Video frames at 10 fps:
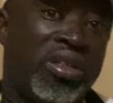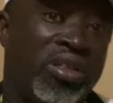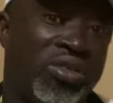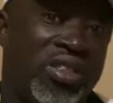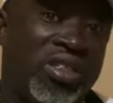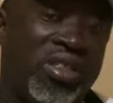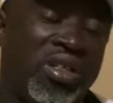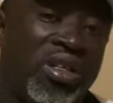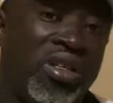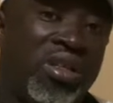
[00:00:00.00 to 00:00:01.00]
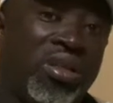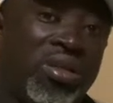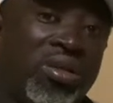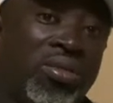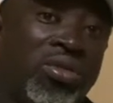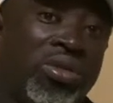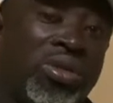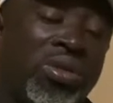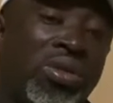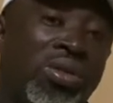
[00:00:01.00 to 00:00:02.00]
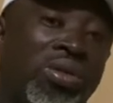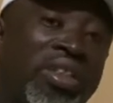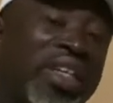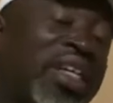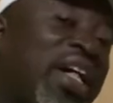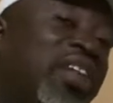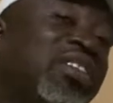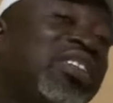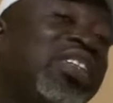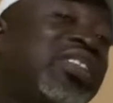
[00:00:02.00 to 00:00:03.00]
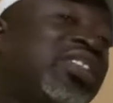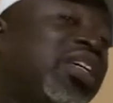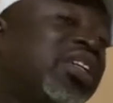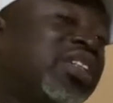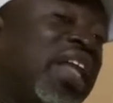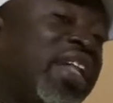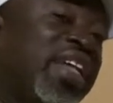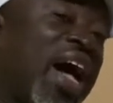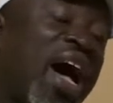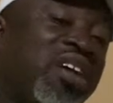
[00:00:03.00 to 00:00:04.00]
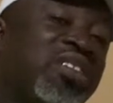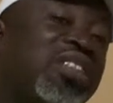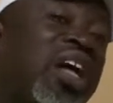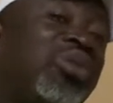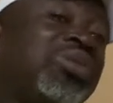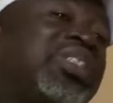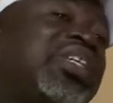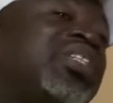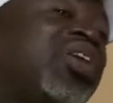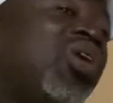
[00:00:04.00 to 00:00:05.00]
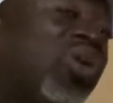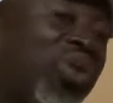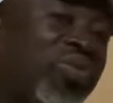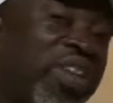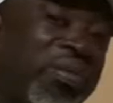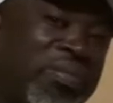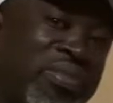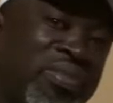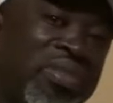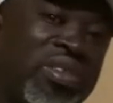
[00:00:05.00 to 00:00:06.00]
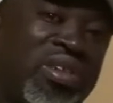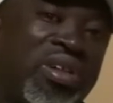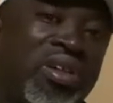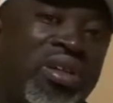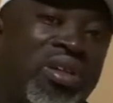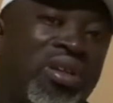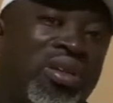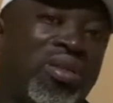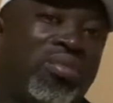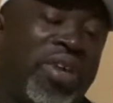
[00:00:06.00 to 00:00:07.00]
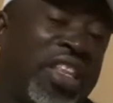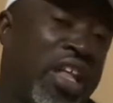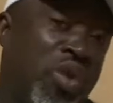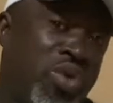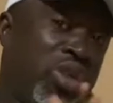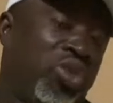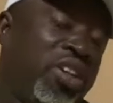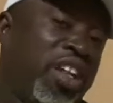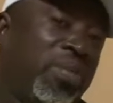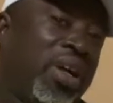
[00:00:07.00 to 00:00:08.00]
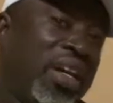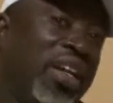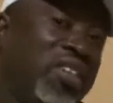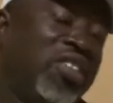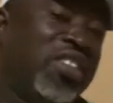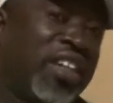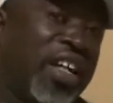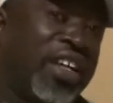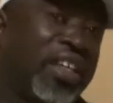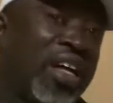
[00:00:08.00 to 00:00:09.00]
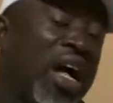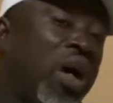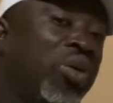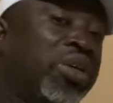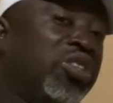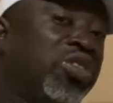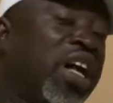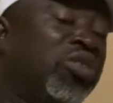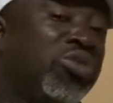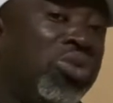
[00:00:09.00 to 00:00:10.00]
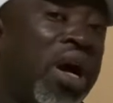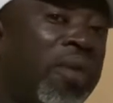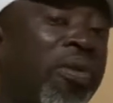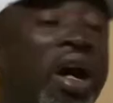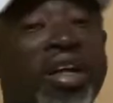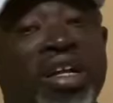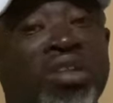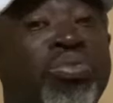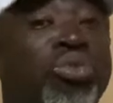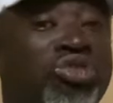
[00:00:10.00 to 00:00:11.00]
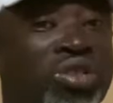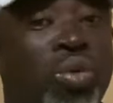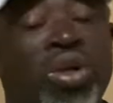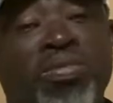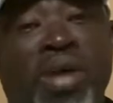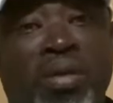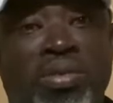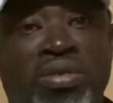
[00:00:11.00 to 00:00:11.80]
You see? So they can't just take that your hands cannot take all of them. But now we are talking about ladies in Ghana, how it can grow up, how it can push the world map.